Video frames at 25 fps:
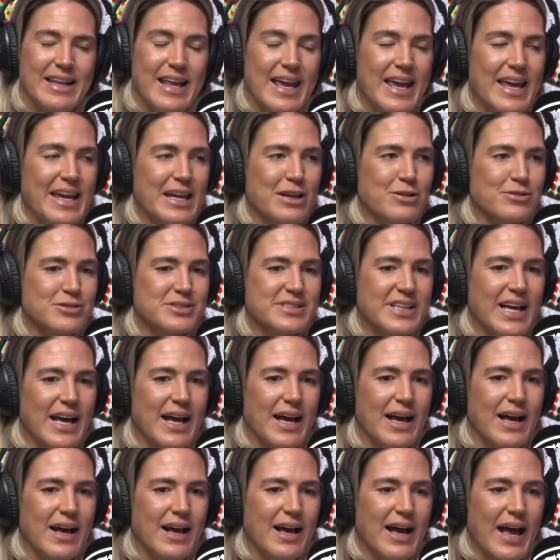the Eagles
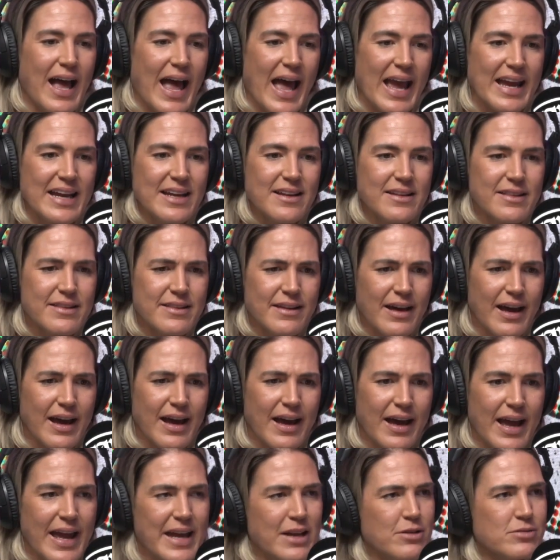are 8th.
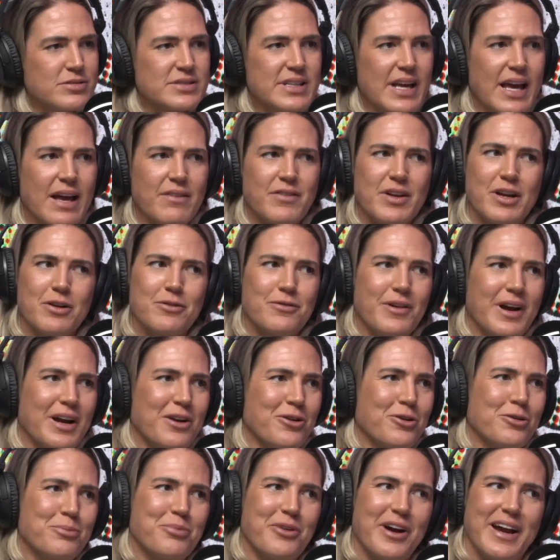Eagles are having a
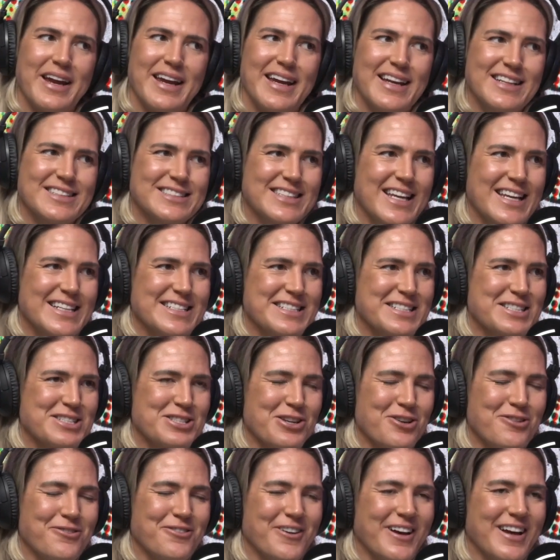record-breaking season
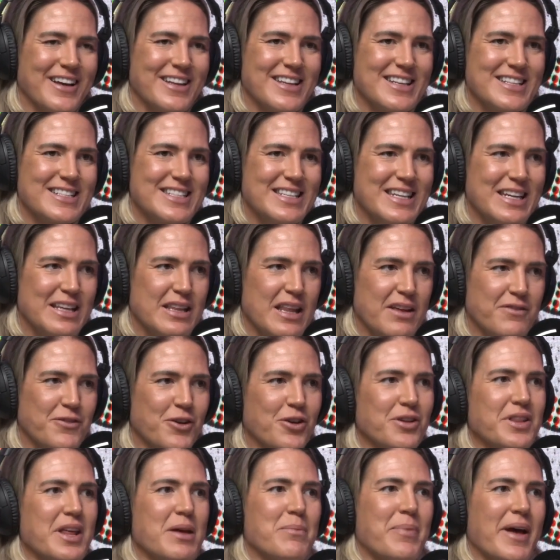so far this year. They've
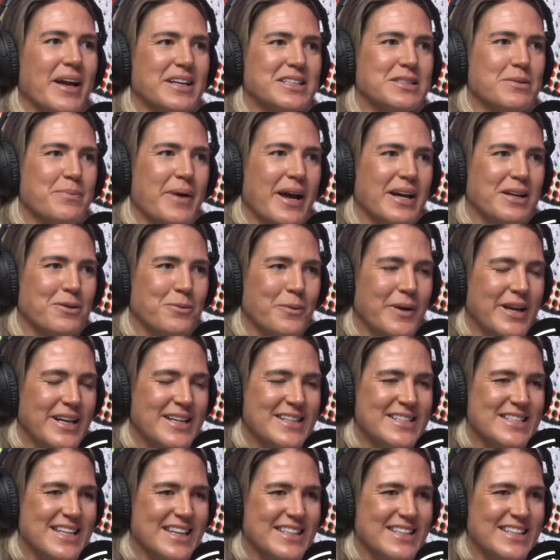got their back-to-back
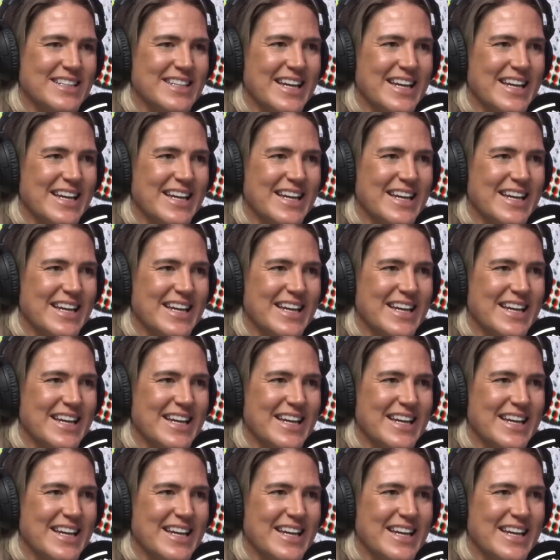wins under